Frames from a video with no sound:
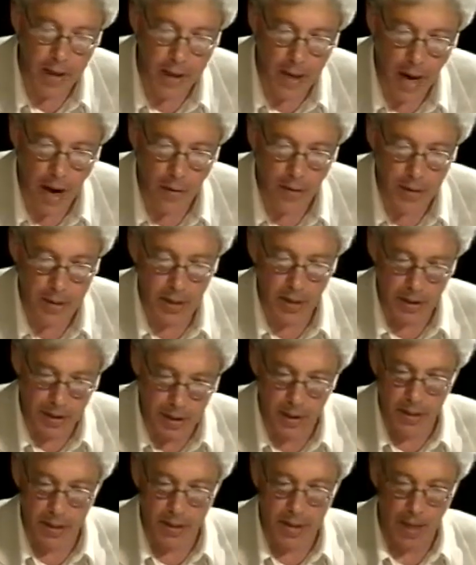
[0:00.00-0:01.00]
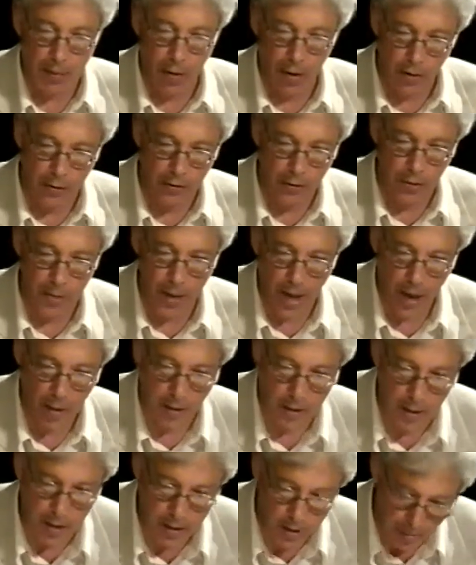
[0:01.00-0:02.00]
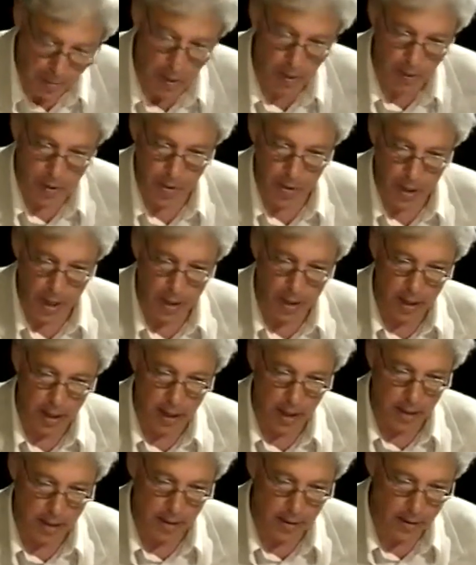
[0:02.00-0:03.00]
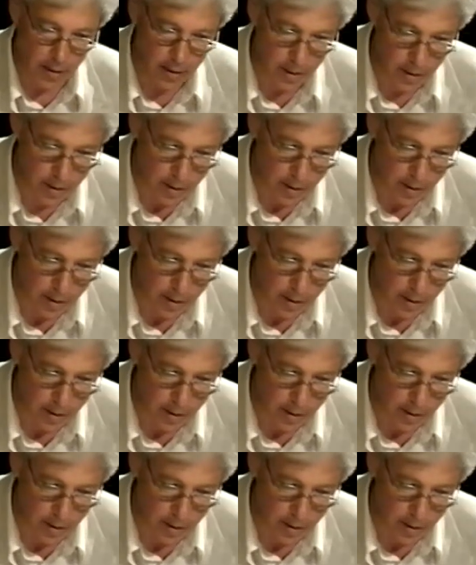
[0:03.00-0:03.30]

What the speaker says: Now, there's a third step on from that, which I think perhaps you're getting at